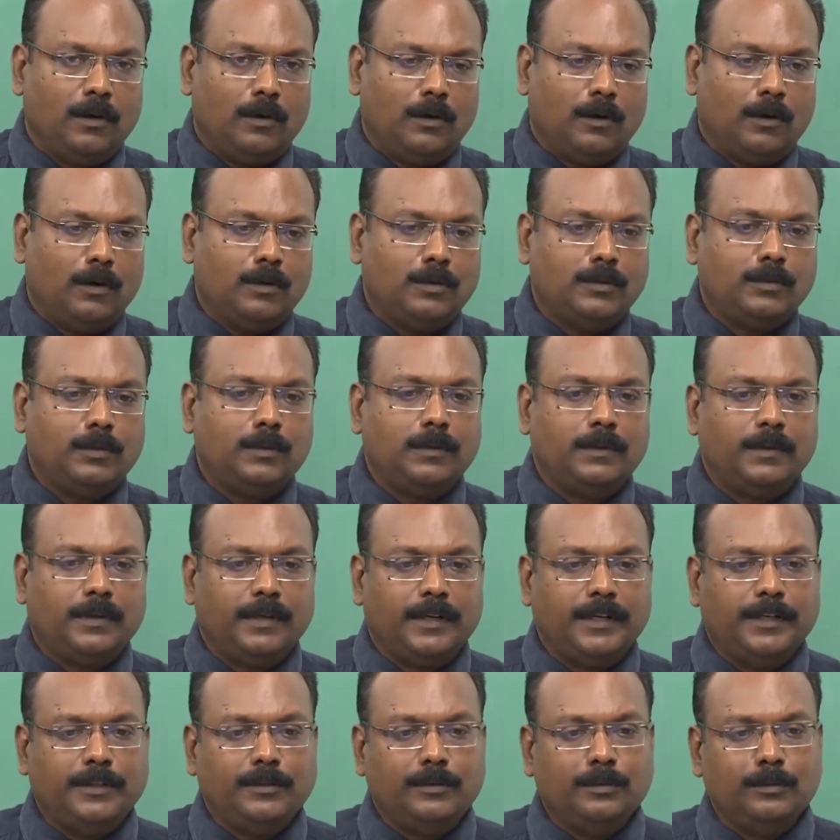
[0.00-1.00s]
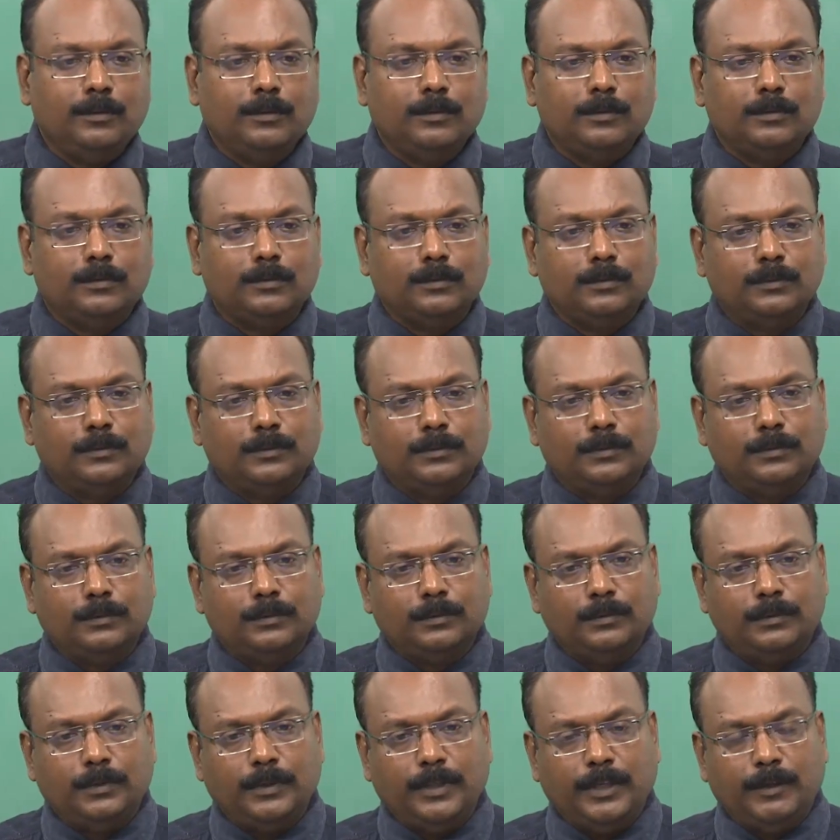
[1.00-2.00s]
Also try to
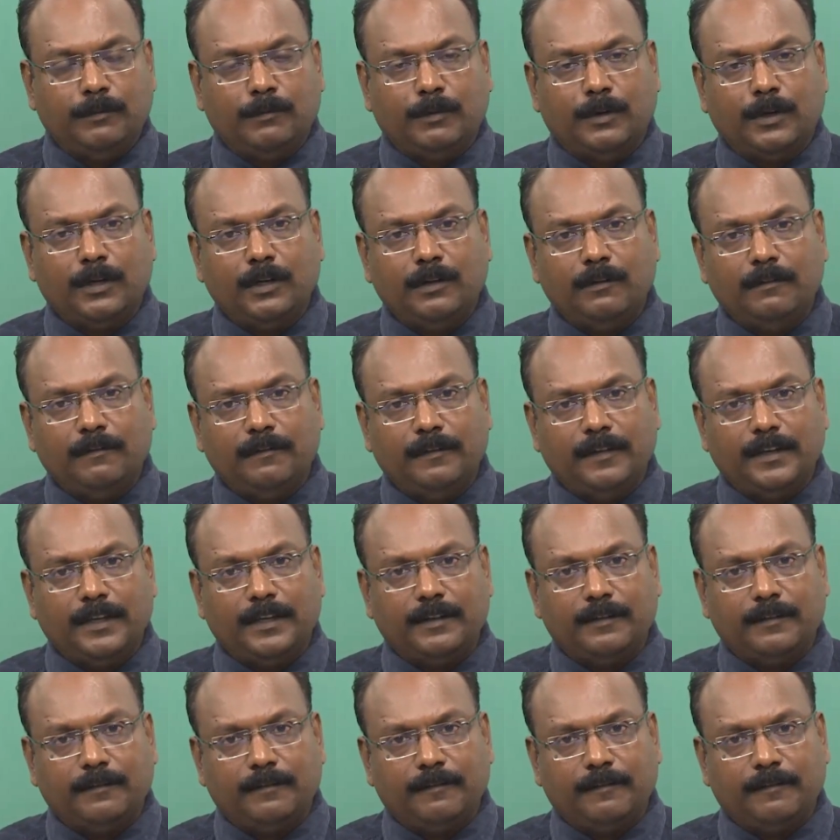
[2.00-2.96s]
evolve a